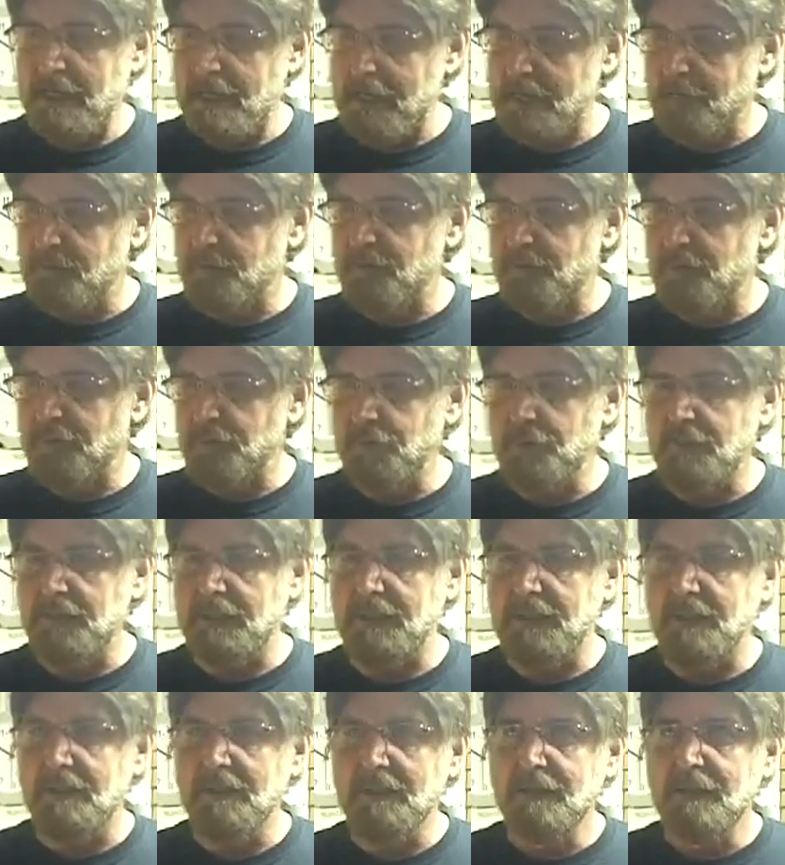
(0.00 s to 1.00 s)

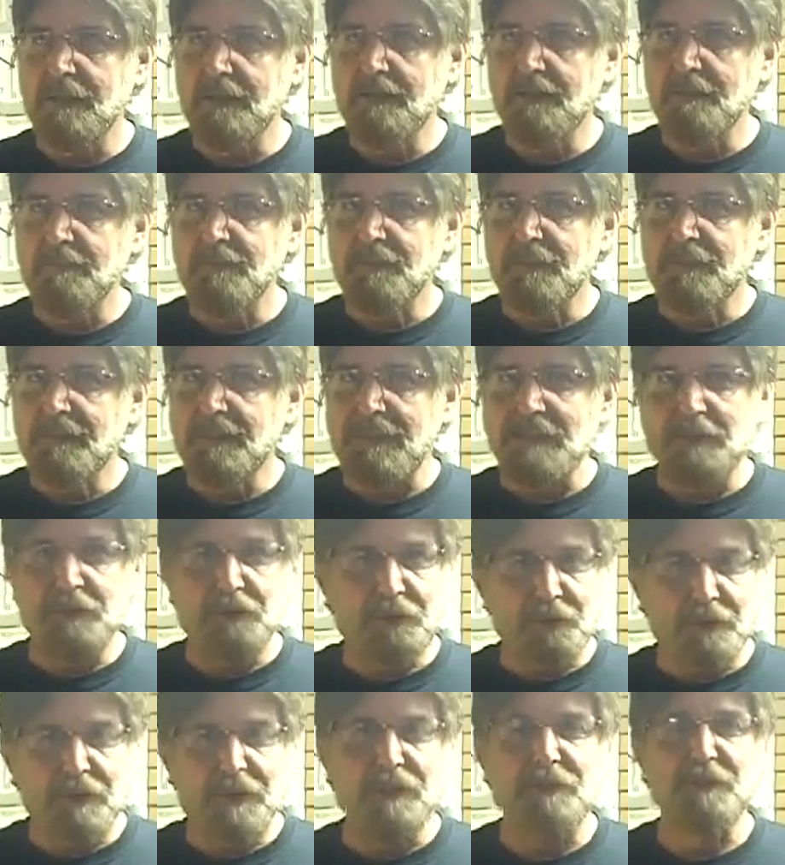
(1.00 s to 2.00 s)
absolutely
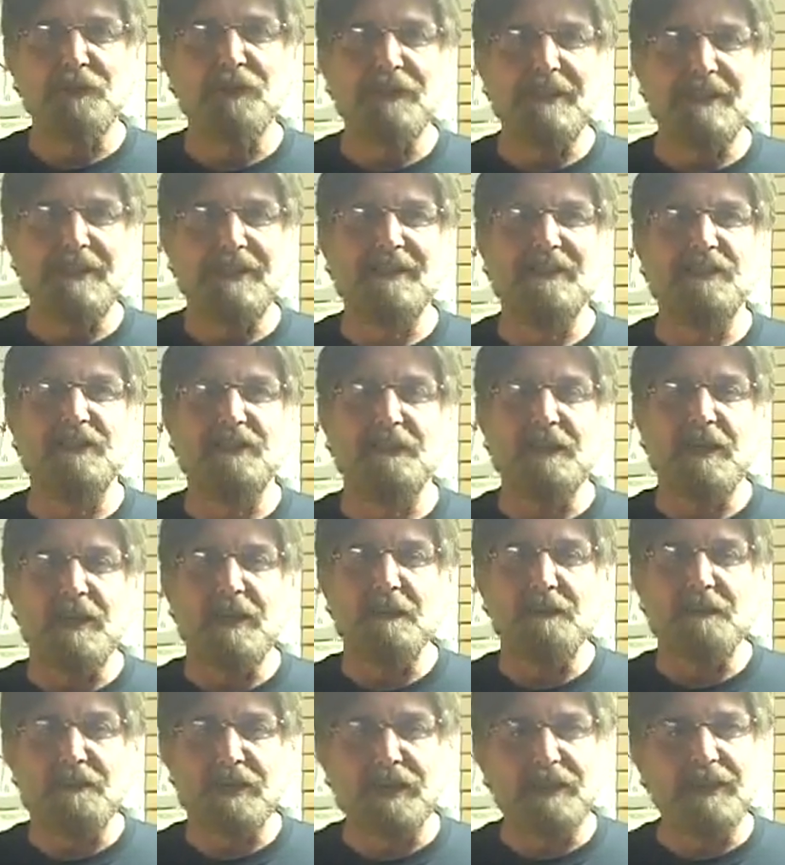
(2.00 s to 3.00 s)
incredible in its
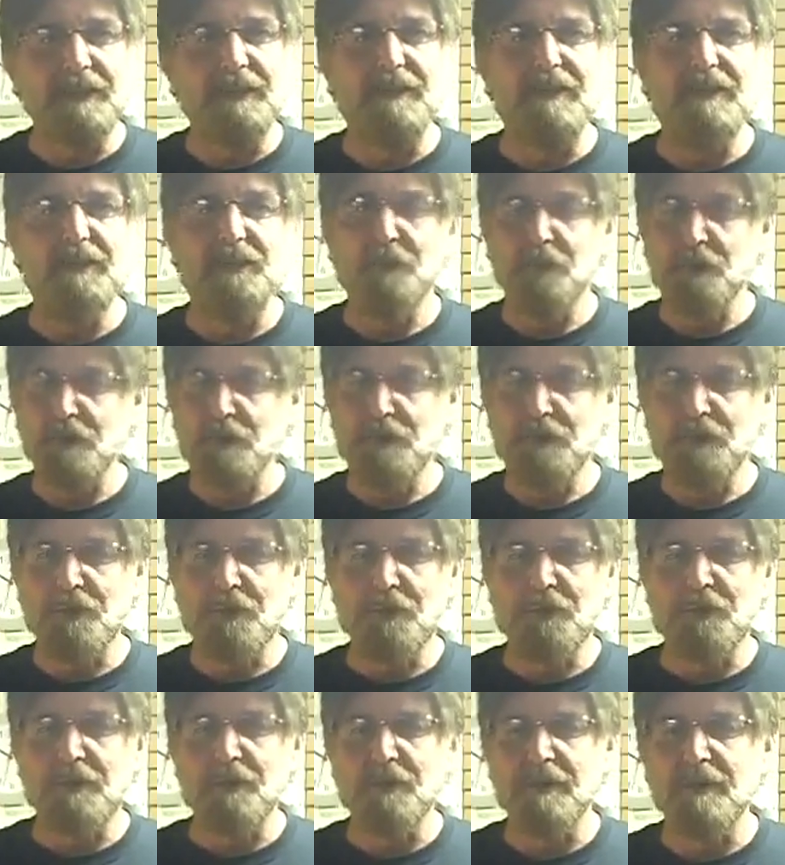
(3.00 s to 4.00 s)
ability to
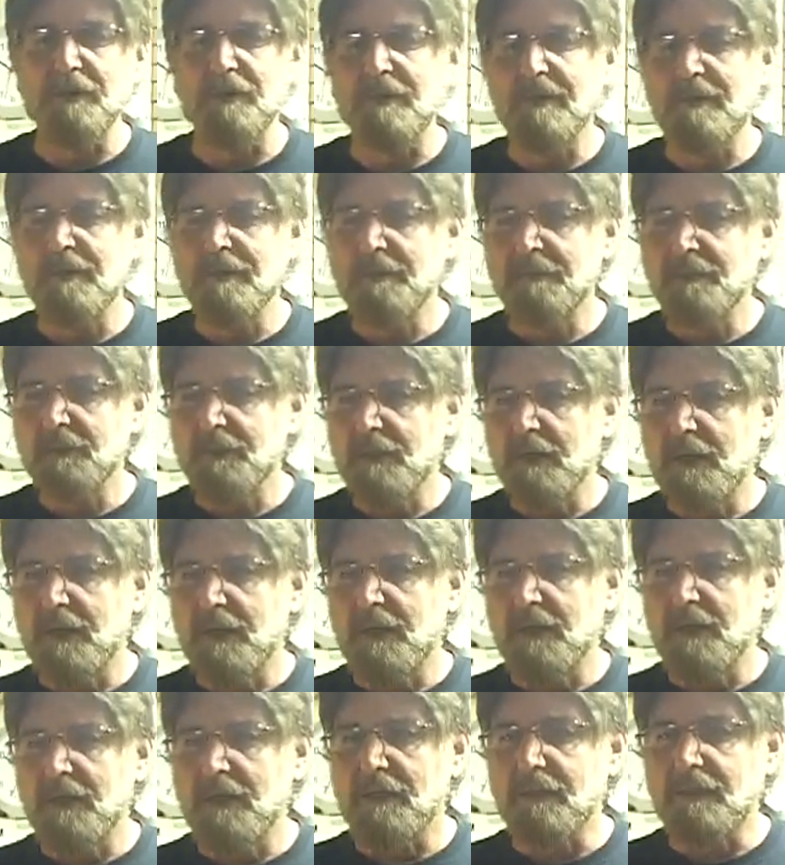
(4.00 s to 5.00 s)
record.
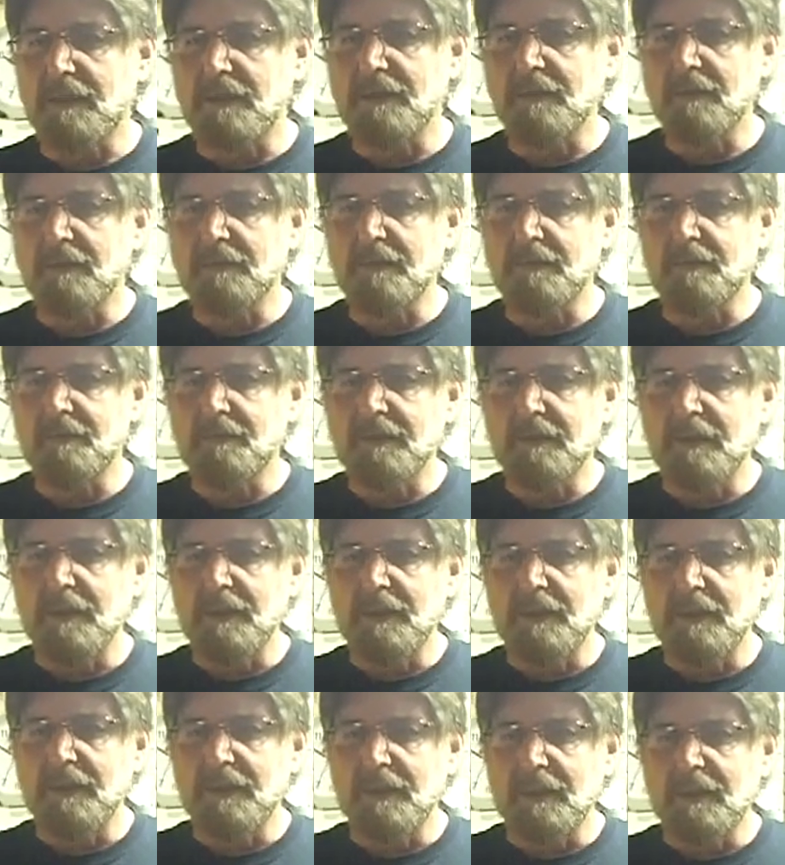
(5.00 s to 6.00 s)

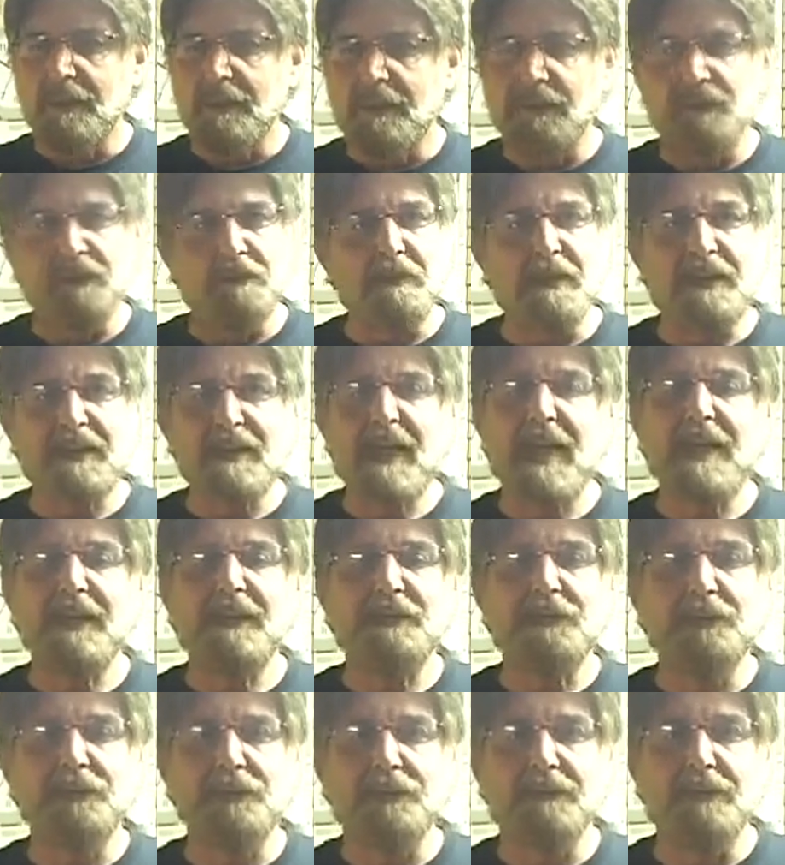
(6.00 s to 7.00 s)
It's a
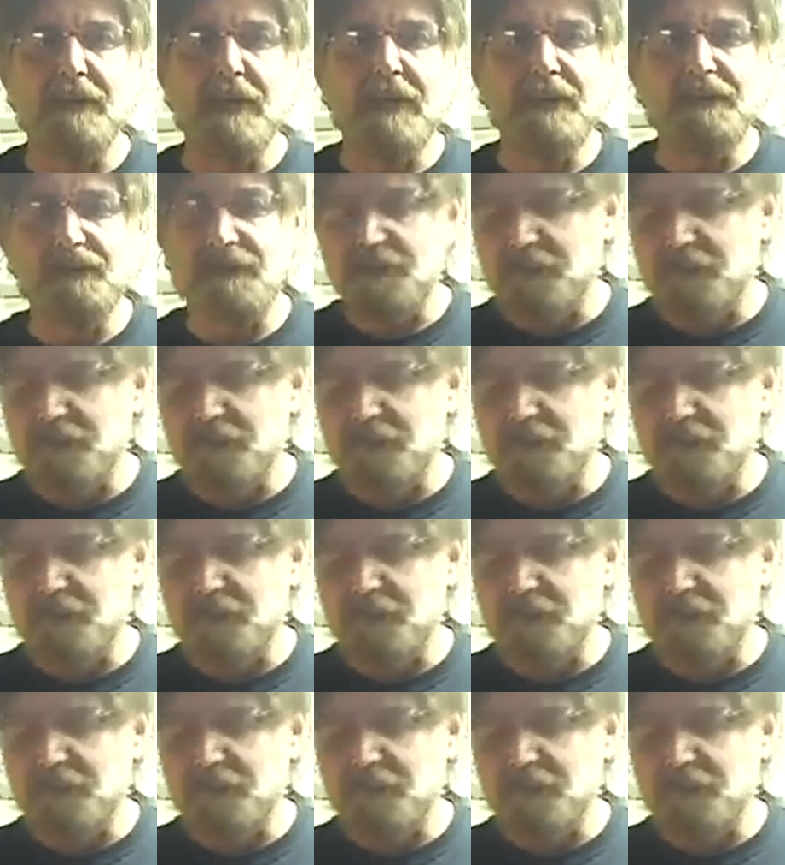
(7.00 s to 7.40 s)
mechanical device.